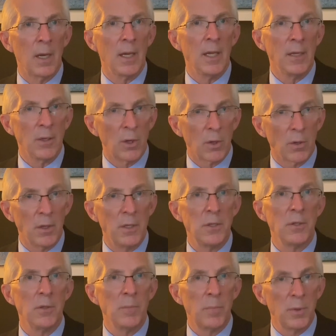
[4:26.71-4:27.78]
encourage
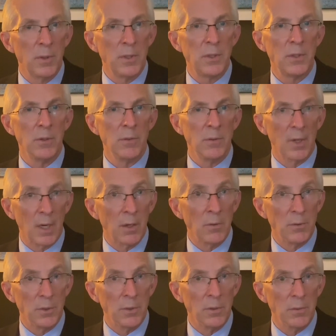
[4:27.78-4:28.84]
you, push you,
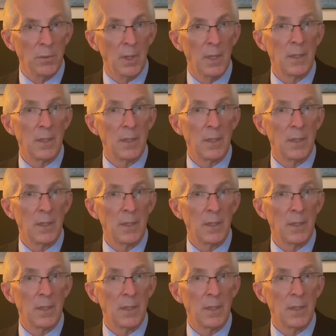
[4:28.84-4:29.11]
goad you